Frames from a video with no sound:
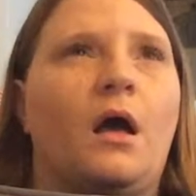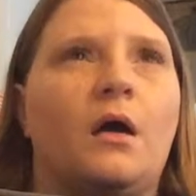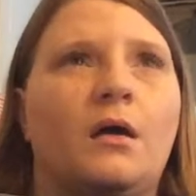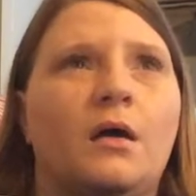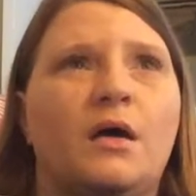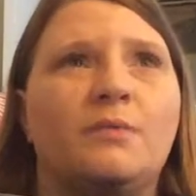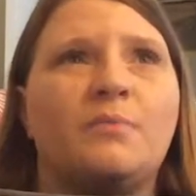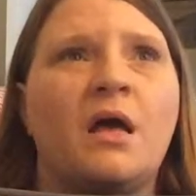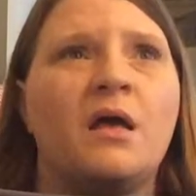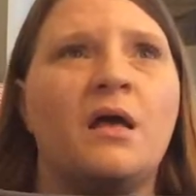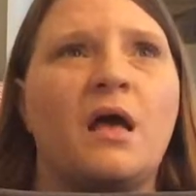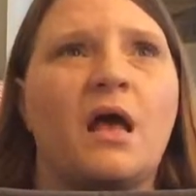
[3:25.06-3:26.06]

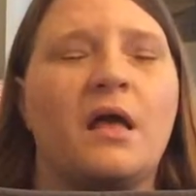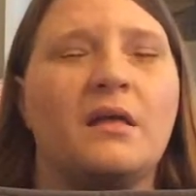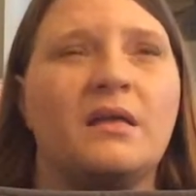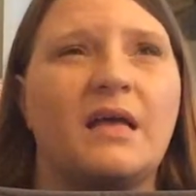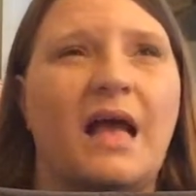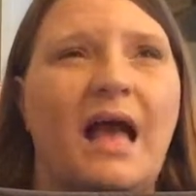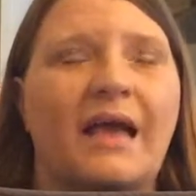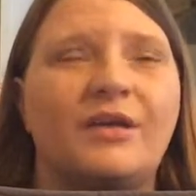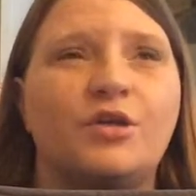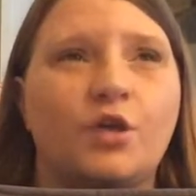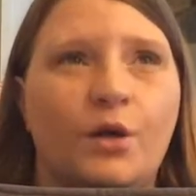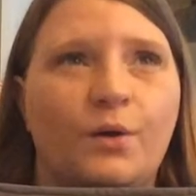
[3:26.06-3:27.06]
I
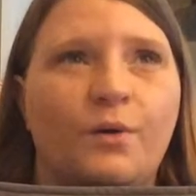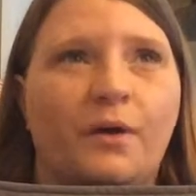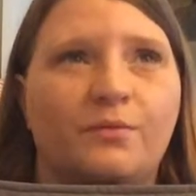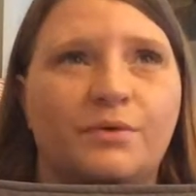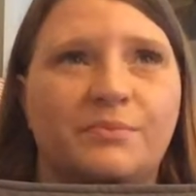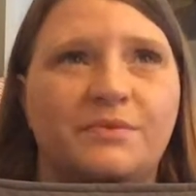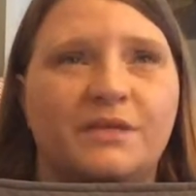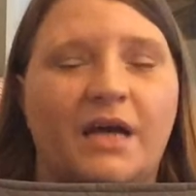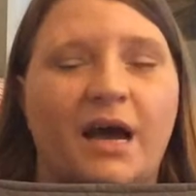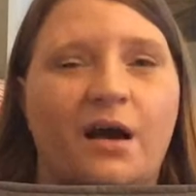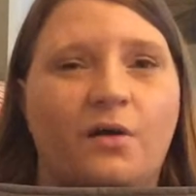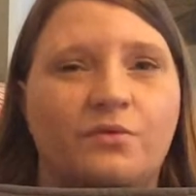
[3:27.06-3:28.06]
know I ripped it
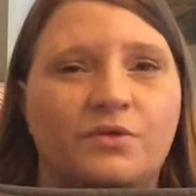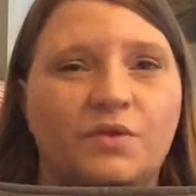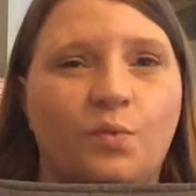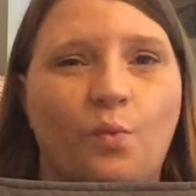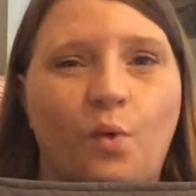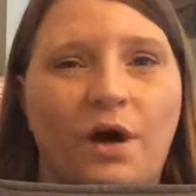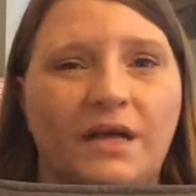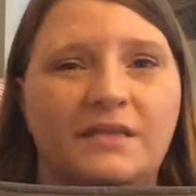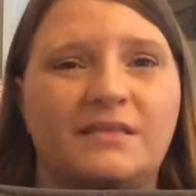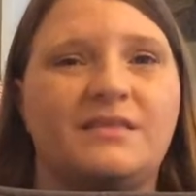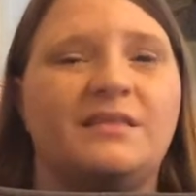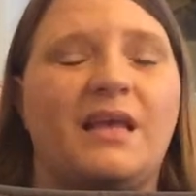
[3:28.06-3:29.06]
out
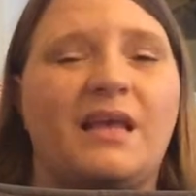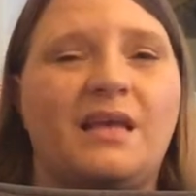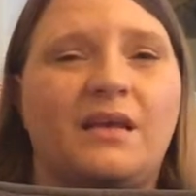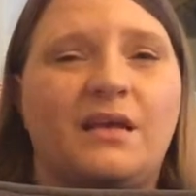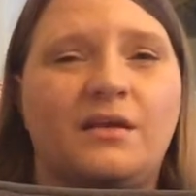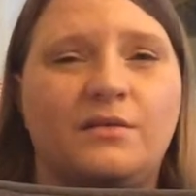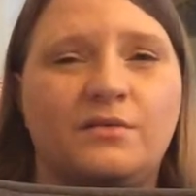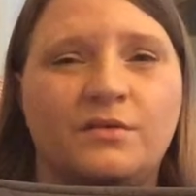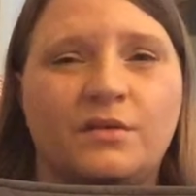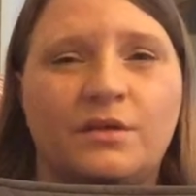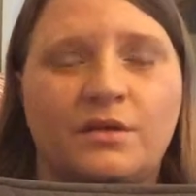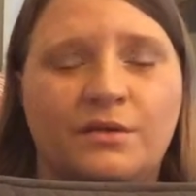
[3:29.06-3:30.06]
once and
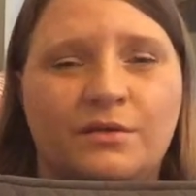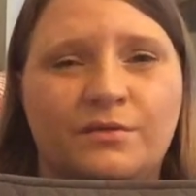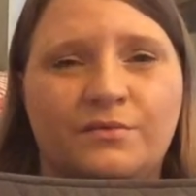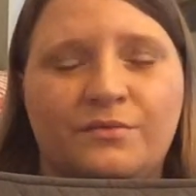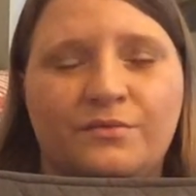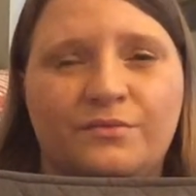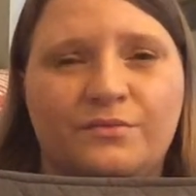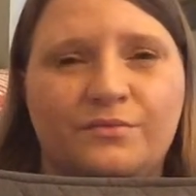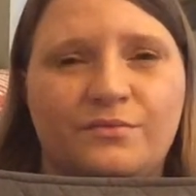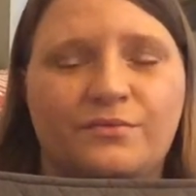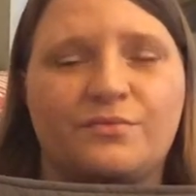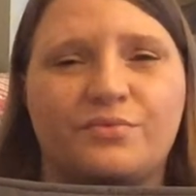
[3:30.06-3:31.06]

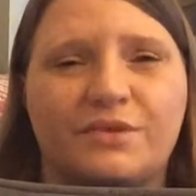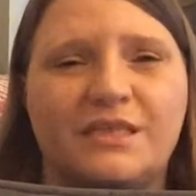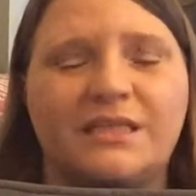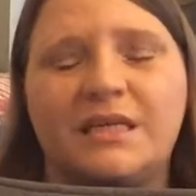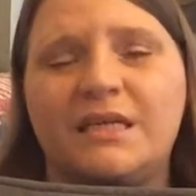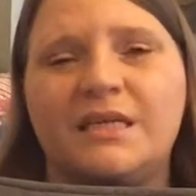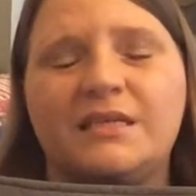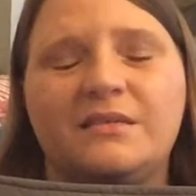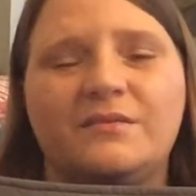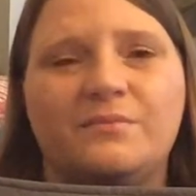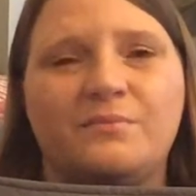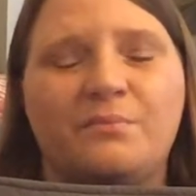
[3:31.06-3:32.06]
redid it,
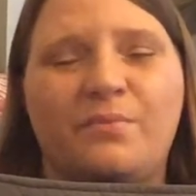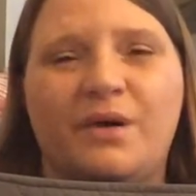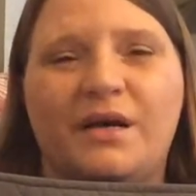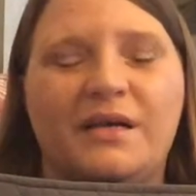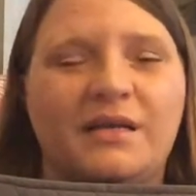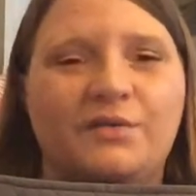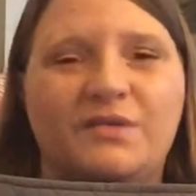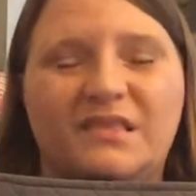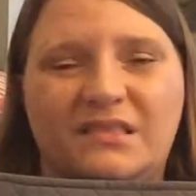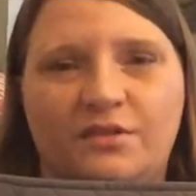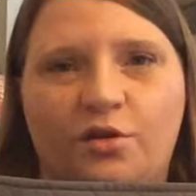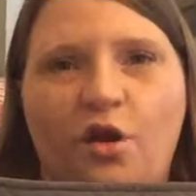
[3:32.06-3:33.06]
but it was
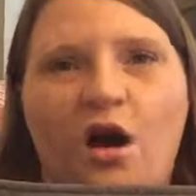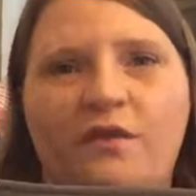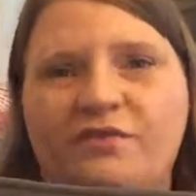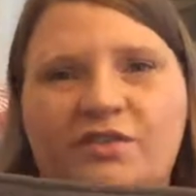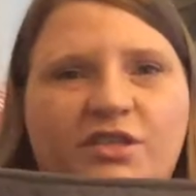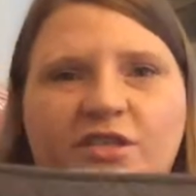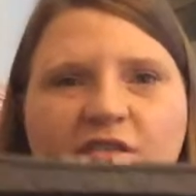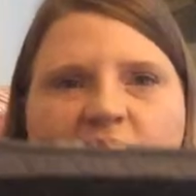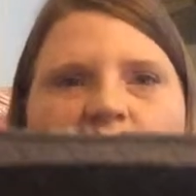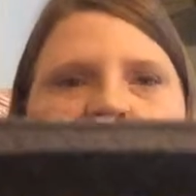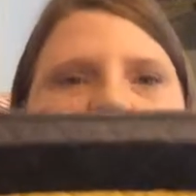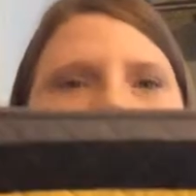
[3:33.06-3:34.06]
still off, so I
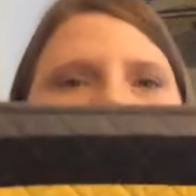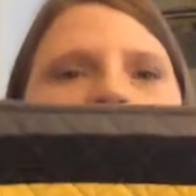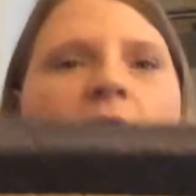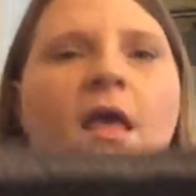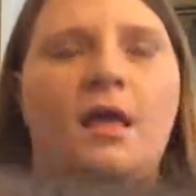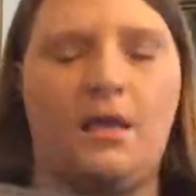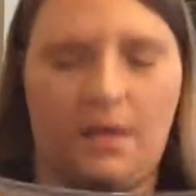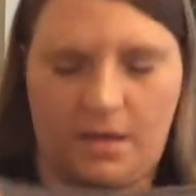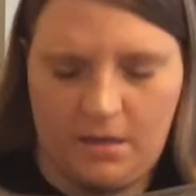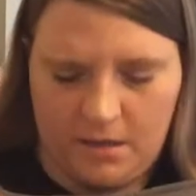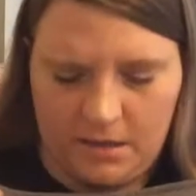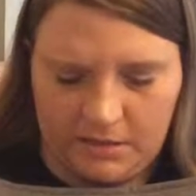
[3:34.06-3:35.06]
just left it.
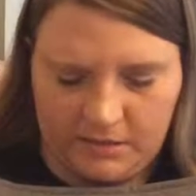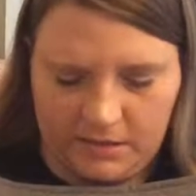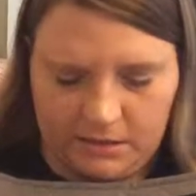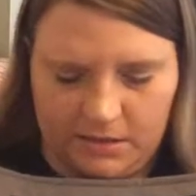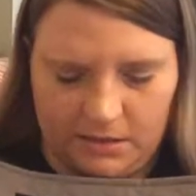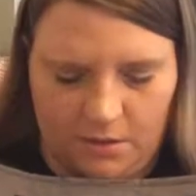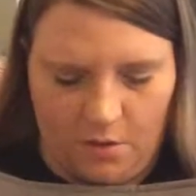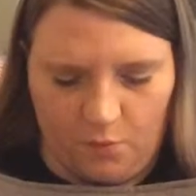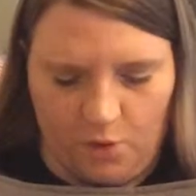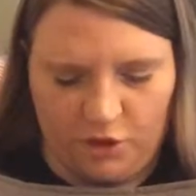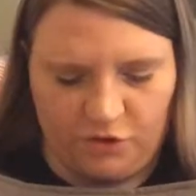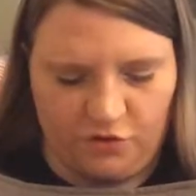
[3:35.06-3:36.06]
And I did not
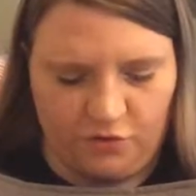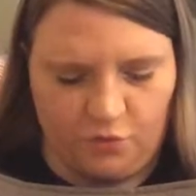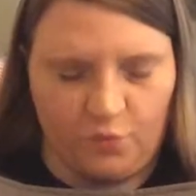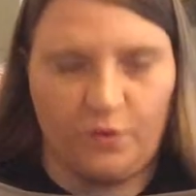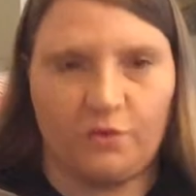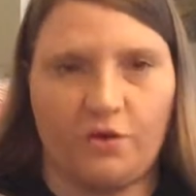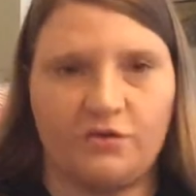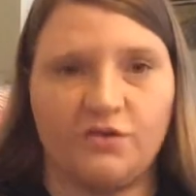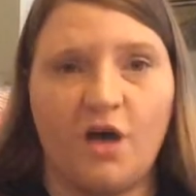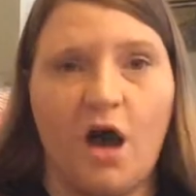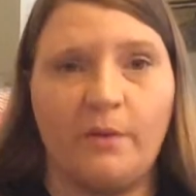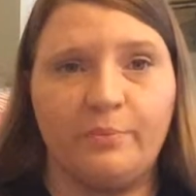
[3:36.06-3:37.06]
want to quote on
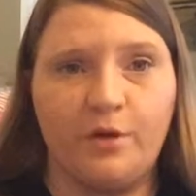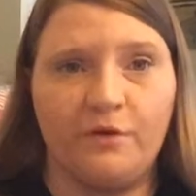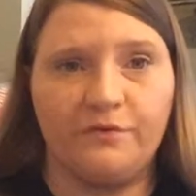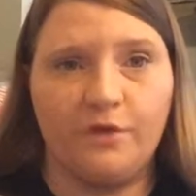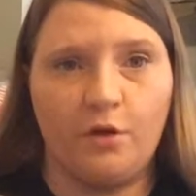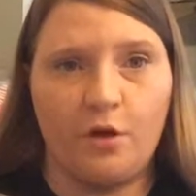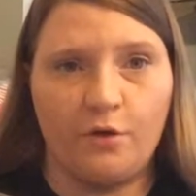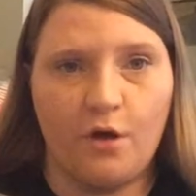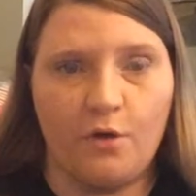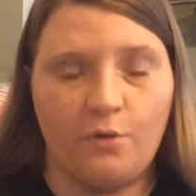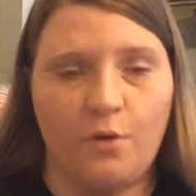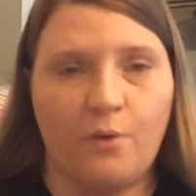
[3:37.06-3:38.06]
top of the
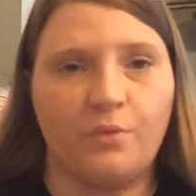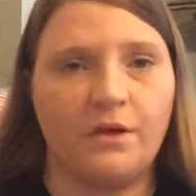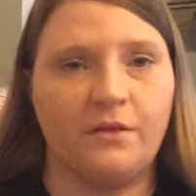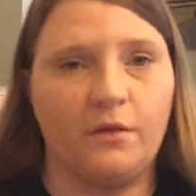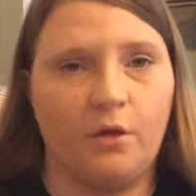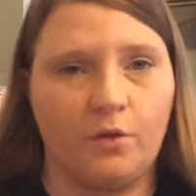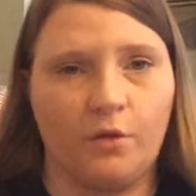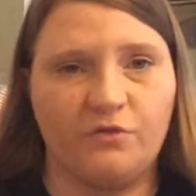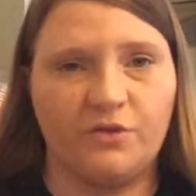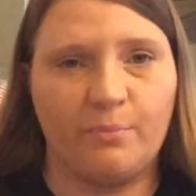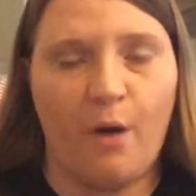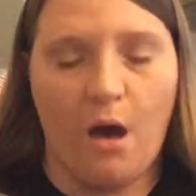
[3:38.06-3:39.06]
logo. I wanted the logo
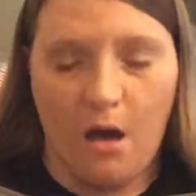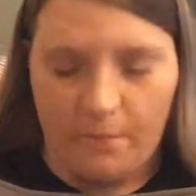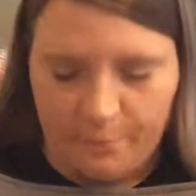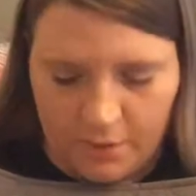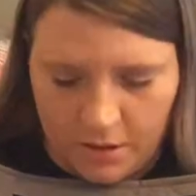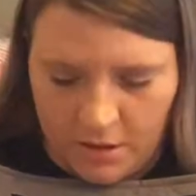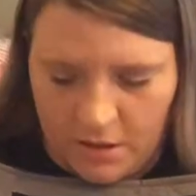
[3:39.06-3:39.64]
to pop.